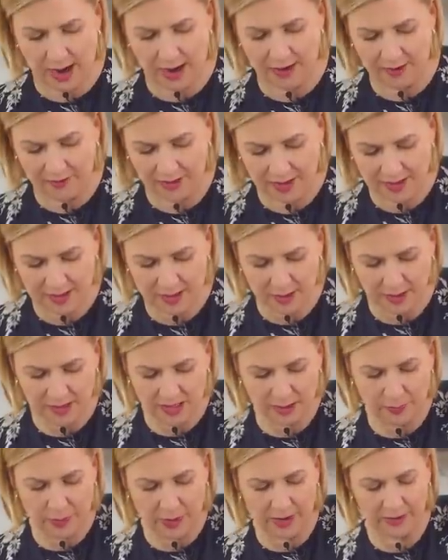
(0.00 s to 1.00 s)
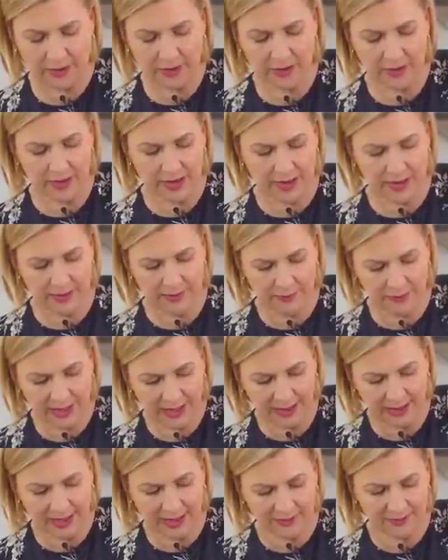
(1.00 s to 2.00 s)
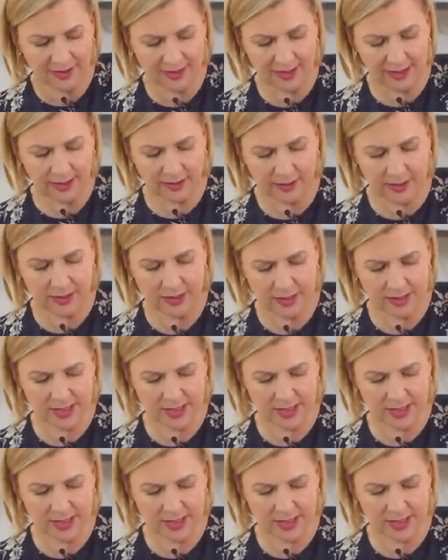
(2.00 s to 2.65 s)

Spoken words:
of unsalted butter and I'm gonna give it a little